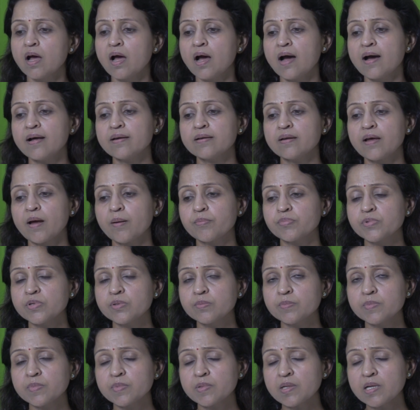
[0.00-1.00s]
and
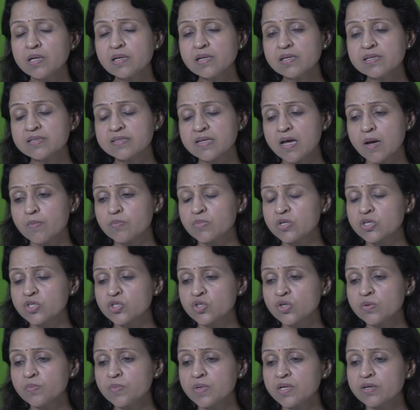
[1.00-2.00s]
abdominal
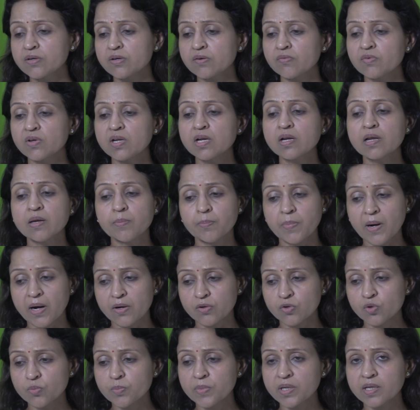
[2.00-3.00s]
examination may reveal
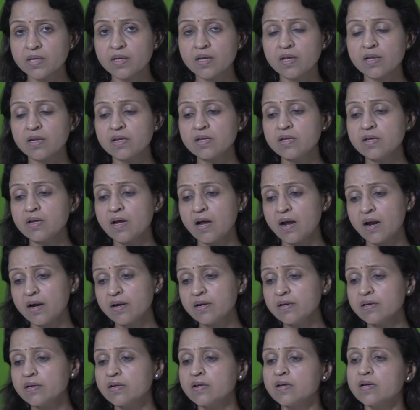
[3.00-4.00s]
hepatomegaly
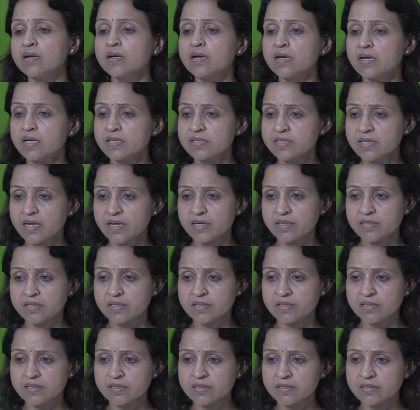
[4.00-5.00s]
and
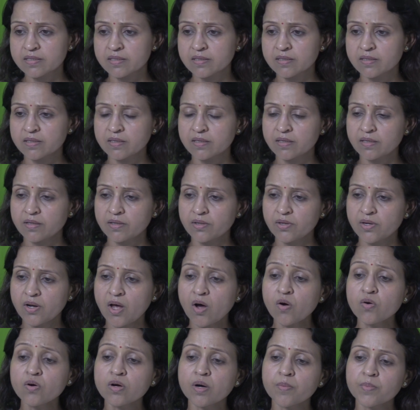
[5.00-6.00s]
ascites.
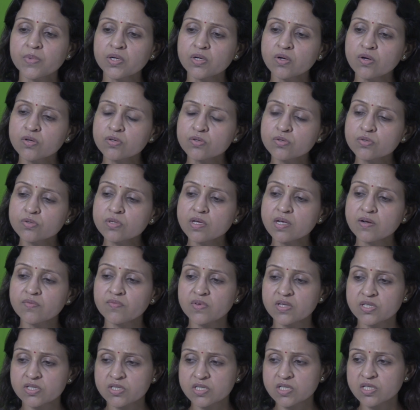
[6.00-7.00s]
Now coming on to the
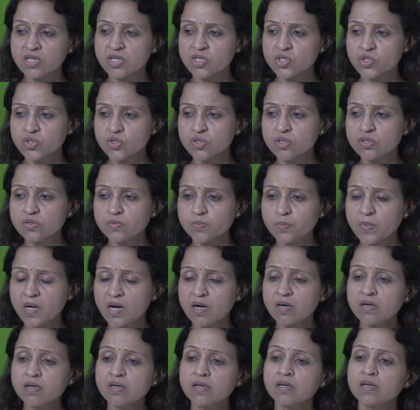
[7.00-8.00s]
investigations
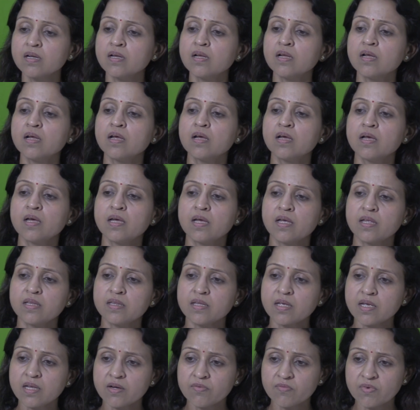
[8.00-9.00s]
part.
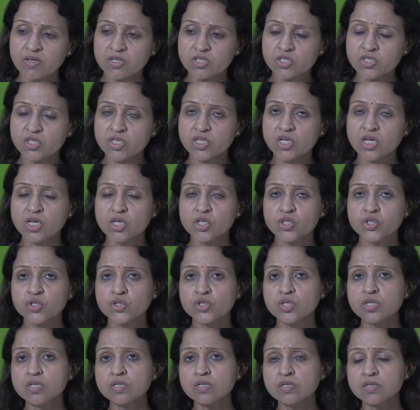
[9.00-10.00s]
In the
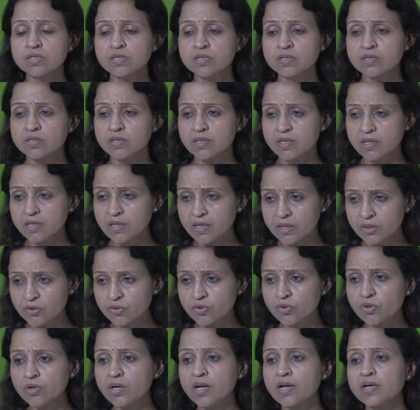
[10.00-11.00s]
investigations,
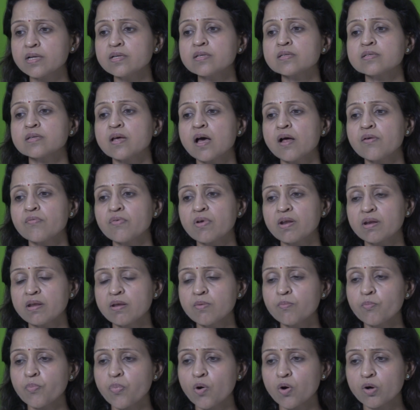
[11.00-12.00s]
electrolytes are
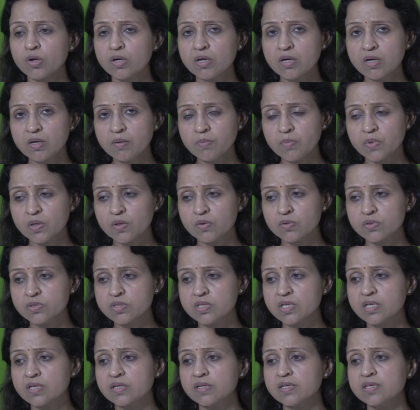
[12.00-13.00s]
very important because
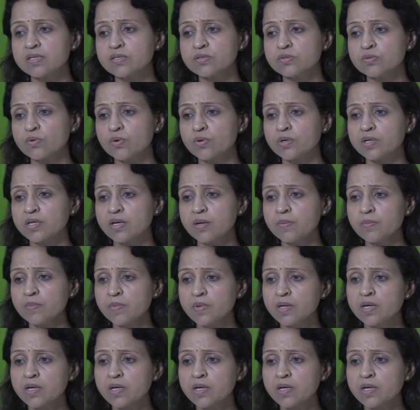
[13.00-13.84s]
decreased sodium.